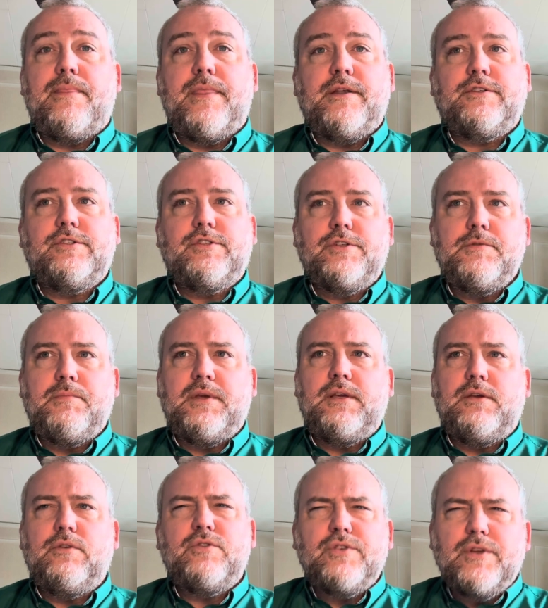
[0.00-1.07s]

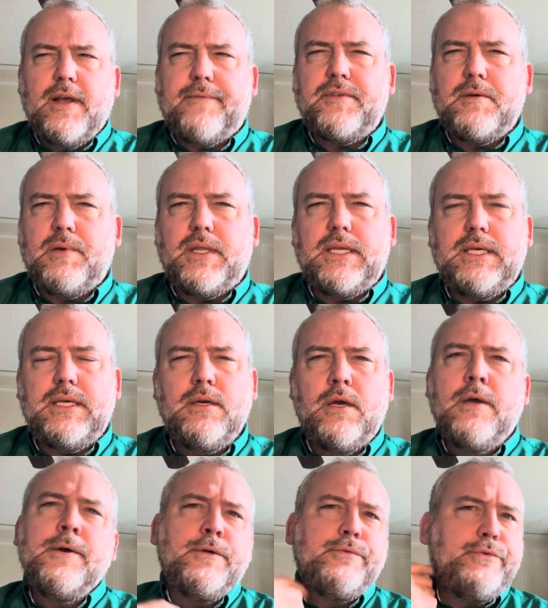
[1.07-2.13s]
You should have the ability
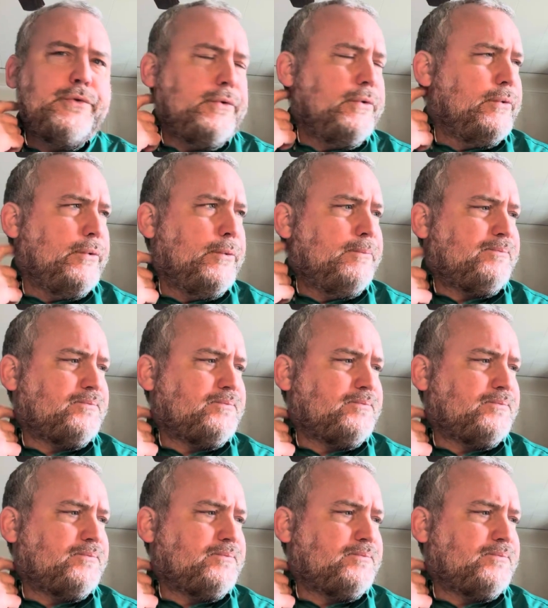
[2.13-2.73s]
to